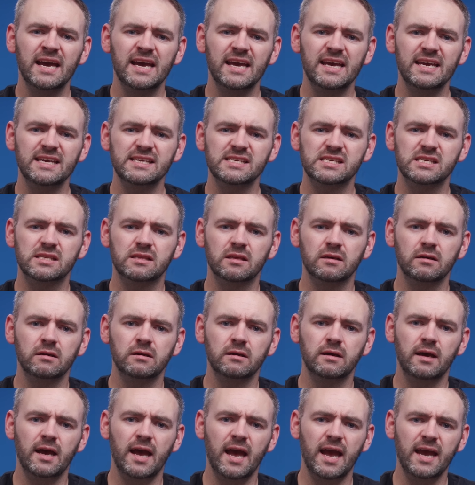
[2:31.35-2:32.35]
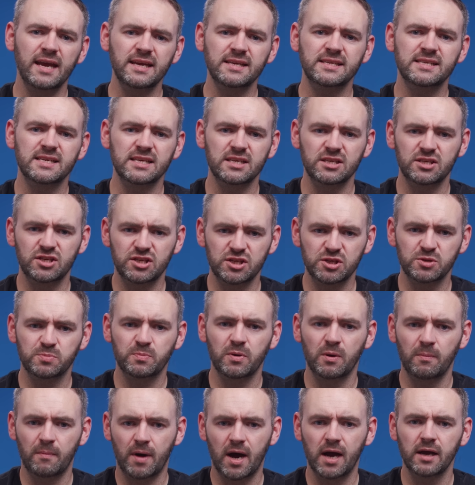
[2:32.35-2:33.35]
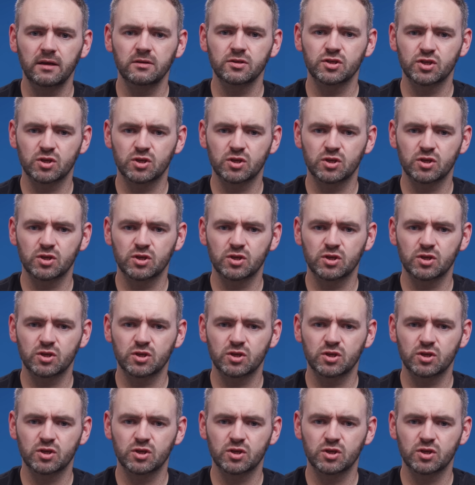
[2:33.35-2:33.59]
is that 8 inches per mile